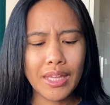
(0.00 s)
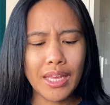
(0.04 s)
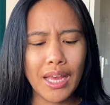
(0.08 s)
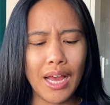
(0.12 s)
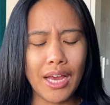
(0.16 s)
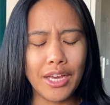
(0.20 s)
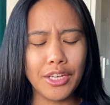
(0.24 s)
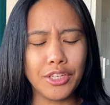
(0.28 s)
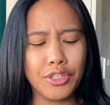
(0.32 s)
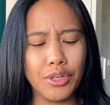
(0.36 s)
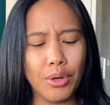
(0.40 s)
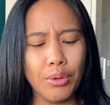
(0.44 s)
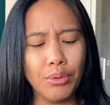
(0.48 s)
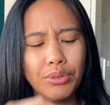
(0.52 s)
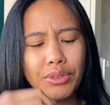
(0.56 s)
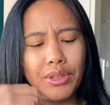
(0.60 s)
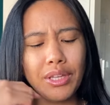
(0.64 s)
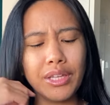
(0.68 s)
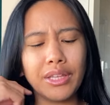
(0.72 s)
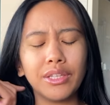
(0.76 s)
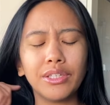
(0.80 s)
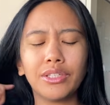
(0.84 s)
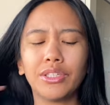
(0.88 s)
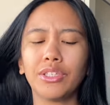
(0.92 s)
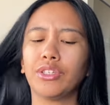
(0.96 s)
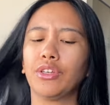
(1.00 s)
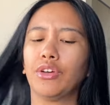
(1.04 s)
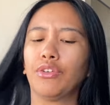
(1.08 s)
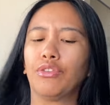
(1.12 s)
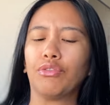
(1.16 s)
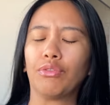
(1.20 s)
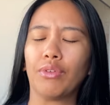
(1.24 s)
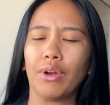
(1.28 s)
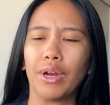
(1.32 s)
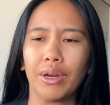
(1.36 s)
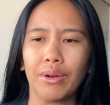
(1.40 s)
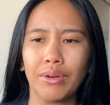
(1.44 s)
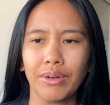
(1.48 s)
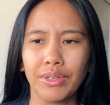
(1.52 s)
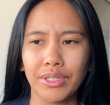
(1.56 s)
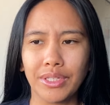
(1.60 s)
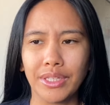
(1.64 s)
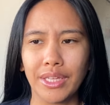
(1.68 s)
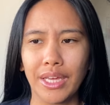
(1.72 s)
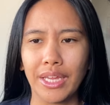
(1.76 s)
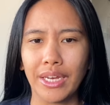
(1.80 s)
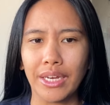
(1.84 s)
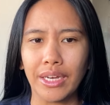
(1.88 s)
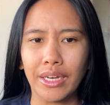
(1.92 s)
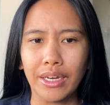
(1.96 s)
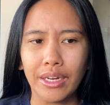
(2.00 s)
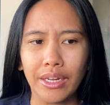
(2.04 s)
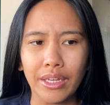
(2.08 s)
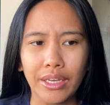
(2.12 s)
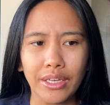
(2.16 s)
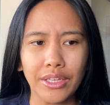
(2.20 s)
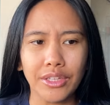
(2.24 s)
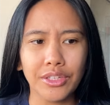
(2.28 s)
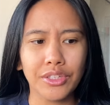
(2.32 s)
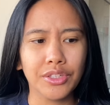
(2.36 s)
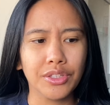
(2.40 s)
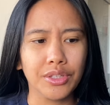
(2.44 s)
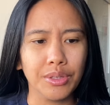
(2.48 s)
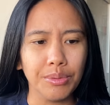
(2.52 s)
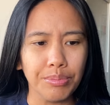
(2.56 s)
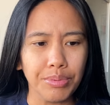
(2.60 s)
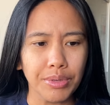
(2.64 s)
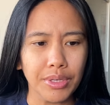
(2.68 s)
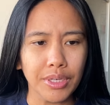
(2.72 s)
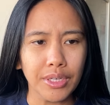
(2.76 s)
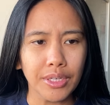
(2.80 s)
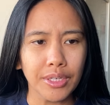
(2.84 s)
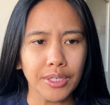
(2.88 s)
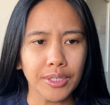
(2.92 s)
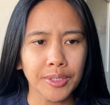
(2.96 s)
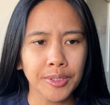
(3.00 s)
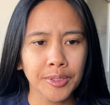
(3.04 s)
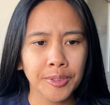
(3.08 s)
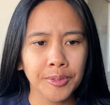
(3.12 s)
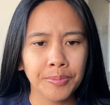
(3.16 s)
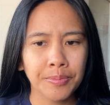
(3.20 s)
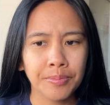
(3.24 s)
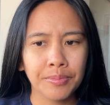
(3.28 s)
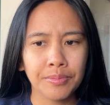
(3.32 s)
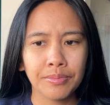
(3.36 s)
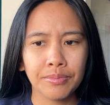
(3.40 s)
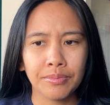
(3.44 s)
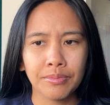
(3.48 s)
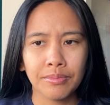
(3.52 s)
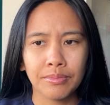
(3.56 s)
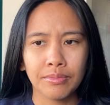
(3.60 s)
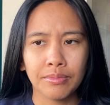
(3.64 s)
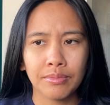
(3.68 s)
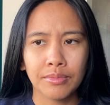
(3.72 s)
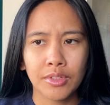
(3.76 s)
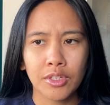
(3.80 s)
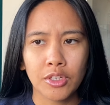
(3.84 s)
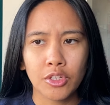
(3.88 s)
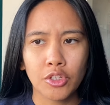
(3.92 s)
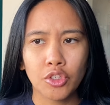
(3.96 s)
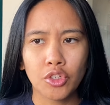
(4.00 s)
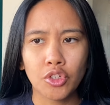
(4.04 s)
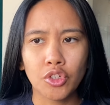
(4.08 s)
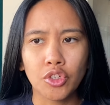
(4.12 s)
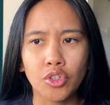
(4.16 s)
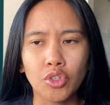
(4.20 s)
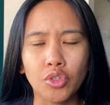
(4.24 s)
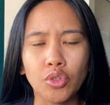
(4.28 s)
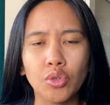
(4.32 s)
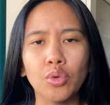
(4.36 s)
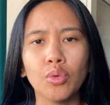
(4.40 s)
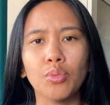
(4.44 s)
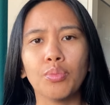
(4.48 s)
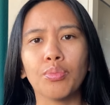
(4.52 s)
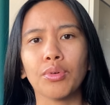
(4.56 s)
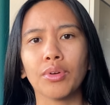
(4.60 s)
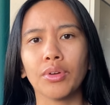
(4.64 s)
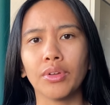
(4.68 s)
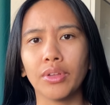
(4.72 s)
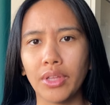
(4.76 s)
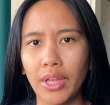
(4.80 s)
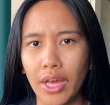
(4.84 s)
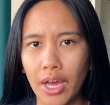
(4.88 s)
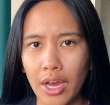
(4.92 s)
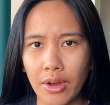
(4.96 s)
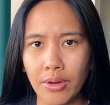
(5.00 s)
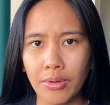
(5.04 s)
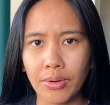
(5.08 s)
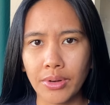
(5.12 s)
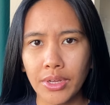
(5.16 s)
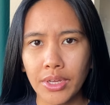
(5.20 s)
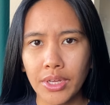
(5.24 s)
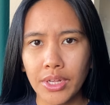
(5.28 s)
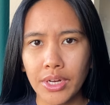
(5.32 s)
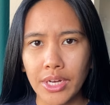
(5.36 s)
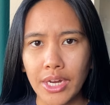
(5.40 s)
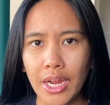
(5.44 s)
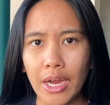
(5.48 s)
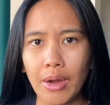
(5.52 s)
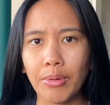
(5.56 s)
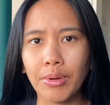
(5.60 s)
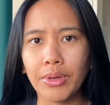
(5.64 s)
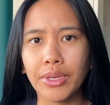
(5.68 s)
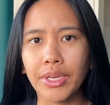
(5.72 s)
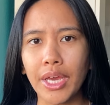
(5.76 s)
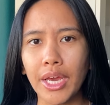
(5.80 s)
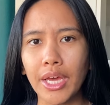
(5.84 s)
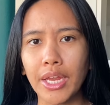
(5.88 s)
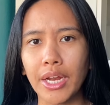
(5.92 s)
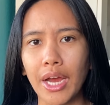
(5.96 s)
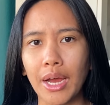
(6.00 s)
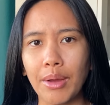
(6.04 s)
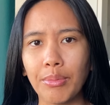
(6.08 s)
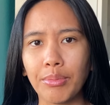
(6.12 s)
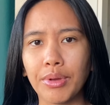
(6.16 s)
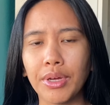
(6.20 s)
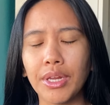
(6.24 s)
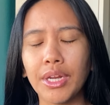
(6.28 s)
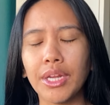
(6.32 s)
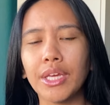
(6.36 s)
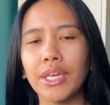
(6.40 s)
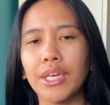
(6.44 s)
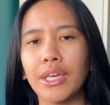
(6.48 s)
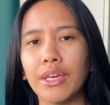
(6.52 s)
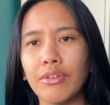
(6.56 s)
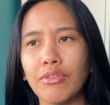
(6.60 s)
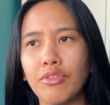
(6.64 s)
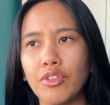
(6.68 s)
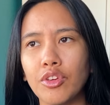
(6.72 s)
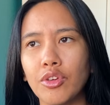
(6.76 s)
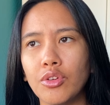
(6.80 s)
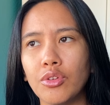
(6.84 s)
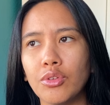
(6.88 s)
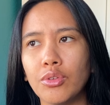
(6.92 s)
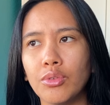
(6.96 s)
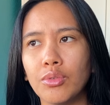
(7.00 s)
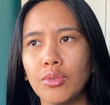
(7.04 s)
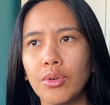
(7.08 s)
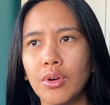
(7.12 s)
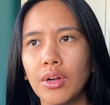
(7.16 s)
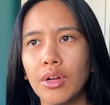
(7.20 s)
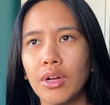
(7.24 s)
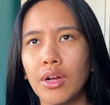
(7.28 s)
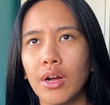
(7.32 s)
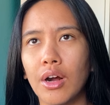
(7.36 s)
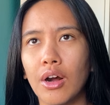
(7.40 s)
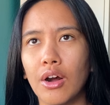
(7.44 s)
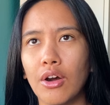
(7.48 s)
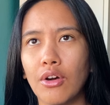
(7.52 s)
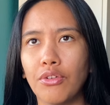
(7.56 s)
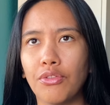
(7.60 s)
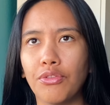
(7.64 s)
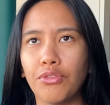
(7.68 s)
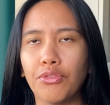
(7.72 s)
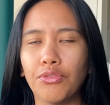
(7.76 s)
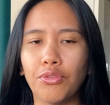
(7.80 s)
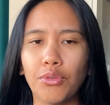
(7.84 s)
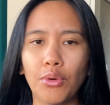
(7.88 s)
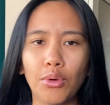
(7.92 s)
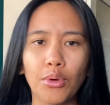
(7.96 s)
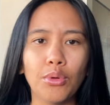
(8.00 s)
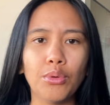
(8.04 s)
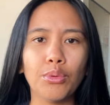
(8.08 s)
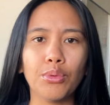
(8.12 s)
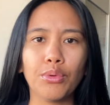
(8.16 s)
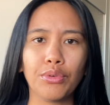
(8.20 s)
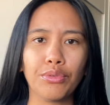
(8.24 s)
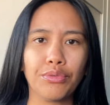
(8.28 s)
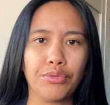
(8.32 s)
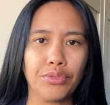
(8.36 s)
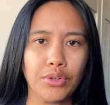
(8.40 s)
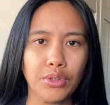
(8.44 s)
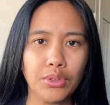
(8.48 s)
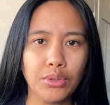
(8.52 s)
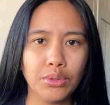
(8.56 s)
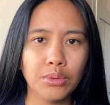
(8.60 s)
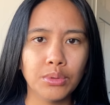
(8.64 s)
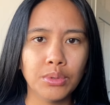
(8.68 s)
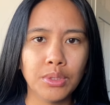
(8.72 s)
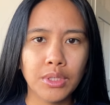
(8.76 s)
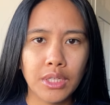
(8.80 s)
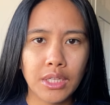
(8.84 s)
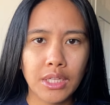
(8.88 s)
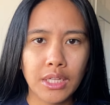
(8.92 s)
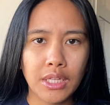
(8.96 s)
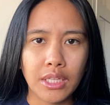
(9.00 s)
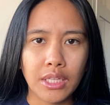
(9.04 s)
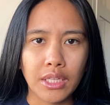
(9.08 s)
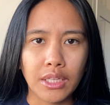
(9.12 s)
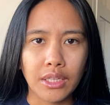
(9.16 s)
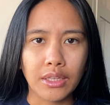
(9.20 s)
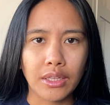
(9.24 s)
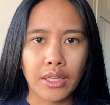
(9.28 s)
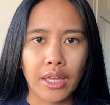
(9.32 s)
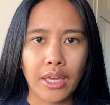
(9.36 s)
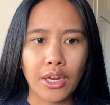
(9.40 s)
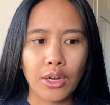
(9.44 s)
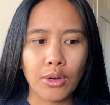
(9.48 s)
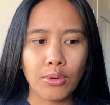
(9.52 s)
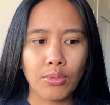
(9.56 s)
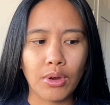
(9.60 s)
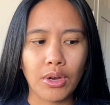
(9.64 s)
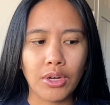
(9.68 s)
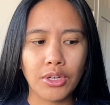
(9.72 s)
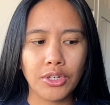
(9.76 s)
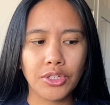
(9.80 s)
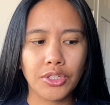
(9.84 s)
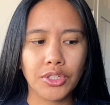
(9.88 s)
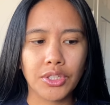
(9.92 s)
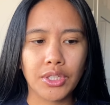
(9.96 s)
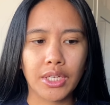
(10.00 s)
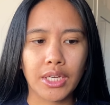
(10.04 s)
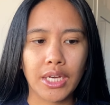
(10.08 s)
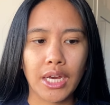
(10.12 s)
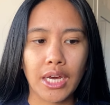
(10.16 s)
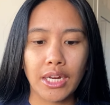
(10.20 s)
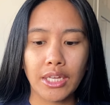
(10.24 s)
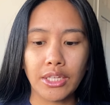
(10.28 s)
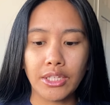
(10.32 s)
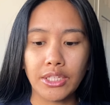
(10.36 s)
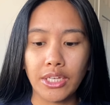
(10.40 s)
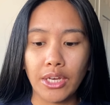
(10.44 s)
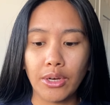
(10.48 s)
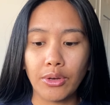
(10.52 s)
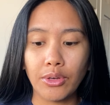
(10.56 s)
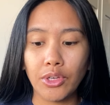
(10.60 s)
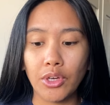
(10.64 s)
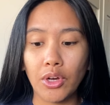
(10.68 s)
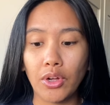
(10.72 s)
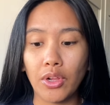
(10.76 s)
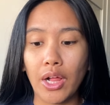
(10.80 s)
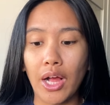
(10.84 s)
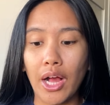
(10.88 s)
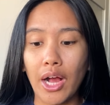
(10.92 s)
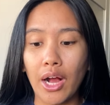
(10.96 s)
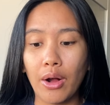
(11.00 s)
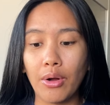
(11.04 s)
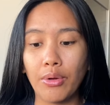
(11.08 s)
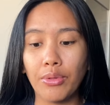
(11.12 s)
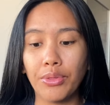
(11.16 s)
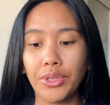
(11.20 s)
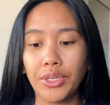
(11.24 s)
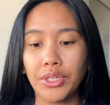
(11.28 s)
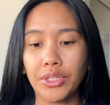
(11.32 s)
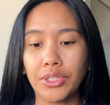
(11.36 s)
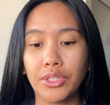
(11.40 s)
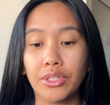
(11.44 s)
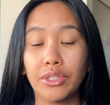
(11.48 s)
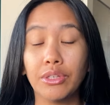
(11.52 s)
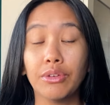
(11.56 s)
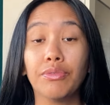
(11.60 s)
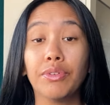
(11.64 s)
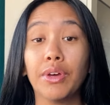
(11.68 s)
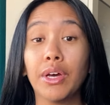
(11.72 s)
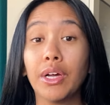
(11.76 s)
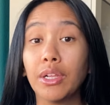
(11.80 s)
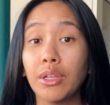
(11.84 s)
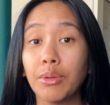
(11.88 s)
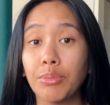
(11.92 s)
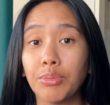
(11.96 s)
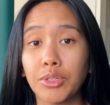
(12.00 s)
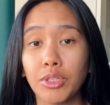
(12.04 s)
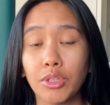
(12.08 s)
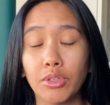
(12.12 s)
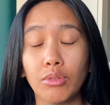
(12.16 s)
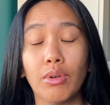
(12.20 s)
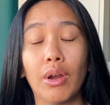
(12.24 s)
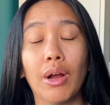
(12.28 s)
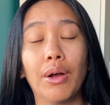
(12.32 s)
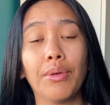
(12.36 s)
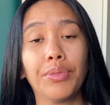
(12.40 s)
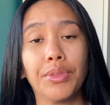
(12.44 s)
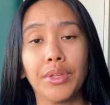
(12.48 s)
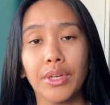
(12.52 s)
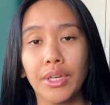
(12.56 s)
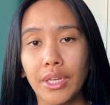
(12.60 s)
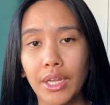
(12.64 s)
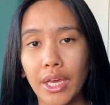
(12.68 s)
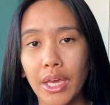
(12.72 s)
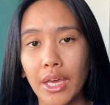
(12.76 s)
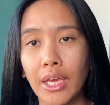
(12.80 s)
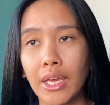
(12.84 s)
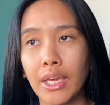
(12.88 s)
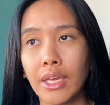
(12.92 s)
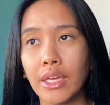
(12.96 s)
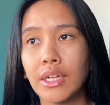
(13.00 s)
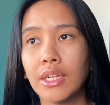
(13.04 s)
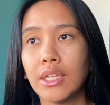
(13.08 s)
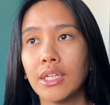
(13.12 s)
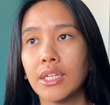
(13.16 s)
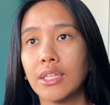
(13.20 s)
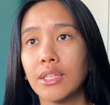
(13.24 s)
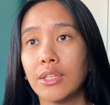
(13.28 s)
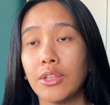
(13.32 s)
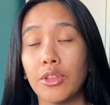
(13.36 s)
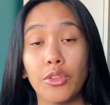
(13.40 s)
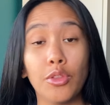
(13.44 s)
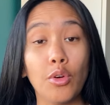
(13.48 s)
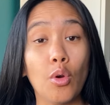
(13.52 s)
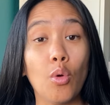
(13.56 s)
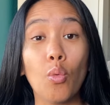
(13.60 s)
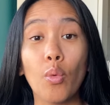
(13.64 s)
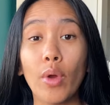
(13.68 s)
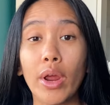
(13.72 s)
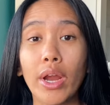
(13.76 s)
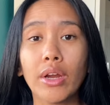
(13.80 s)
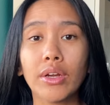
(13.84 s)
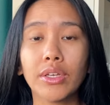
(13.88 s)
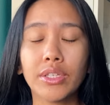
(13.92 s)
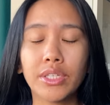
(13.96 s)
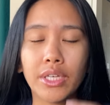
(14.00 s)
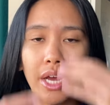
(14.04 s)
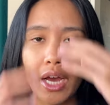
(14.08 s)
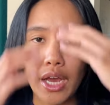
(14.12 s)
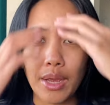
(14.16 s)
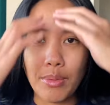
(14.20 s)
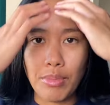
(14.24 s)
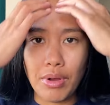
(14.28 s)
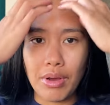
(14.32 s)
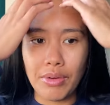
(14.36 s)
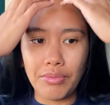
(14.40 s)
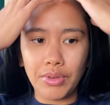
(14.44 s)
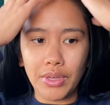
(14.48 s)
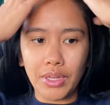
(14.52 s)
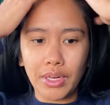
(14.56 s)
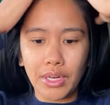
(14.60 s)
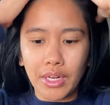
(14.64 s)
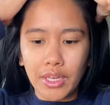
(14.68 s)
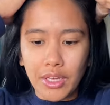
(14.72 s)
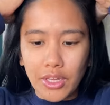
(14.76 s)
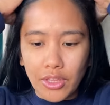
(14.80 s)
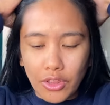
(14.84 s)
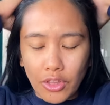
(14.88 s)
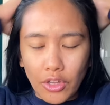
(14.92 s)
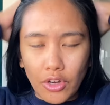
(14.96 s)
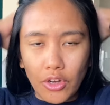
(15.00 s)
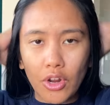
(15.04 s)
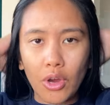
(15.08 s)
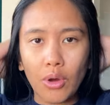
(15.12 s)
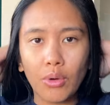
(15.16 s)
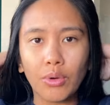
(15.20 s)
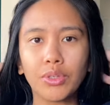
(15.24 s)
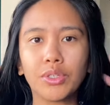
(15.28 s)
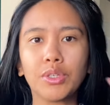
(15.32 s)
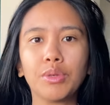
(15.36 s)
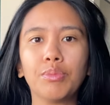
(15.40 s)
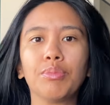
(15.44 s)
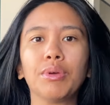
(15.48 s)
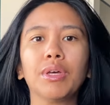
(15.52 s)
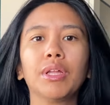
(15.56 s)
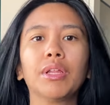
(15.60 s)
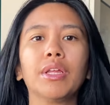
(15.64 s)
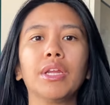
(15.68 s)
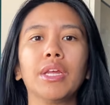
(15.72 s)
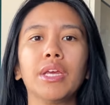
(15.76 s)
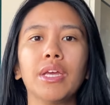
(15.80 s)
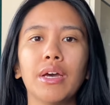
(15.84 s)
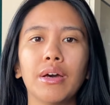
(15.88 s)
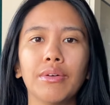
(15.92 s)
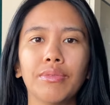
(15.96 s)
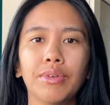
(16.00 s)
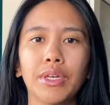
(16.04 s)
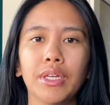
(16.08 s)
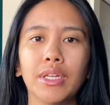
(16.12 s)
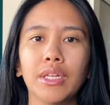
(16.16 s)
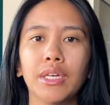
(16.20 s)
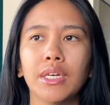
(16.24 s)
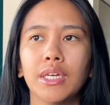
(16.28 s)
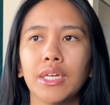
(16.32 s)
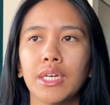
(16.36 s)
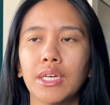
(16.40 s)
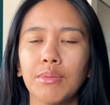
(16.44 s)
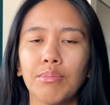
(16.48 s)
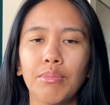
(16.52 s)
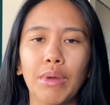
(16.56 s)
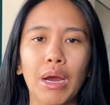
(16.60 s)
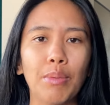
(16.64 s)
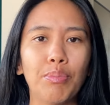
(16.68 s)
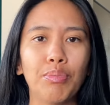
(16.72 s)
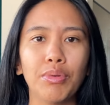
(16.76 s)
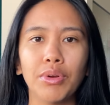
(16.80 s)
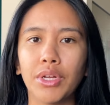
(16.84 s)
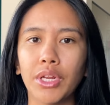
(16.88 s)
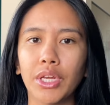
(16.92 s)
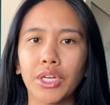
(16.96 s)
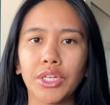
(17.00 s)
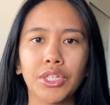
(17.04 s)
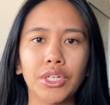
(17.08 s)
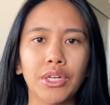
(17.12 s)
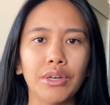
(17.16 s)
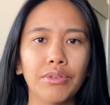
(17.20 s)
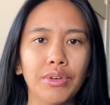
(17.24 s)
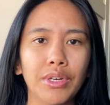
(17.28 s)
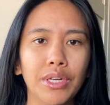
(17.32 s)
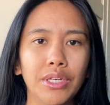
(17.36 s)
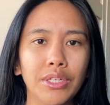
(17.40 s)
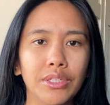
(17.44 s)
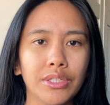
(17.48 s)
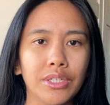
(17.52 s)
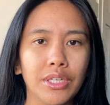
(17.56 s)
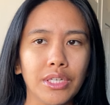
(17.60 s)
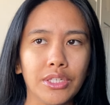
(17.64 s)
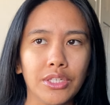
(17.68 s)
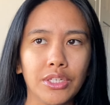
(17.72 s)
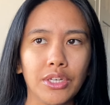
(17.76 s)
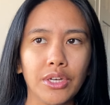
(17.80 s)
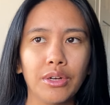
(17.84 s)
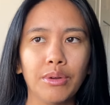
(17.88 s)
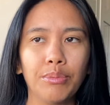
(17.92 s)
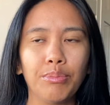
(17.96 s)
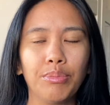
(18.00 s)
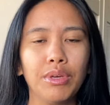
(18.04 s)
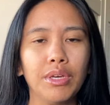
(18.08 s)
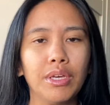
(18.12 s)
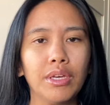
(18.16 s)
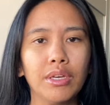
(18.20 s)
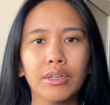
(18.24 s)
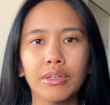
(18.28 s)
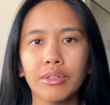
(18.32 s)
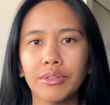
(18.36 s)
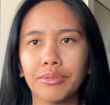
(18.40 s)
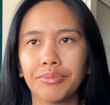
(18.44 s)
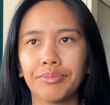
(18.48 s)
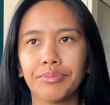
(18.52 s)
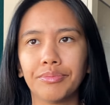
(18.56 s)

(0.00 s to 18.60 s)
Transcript: I don't think this is a fragrance that needs to be super loud. Now, again, I'm going to give you a full review later on just to kind of tell y'all how this develops throughout the day, the wear time of it, the noticeability of it. My prediction of it is it's going to be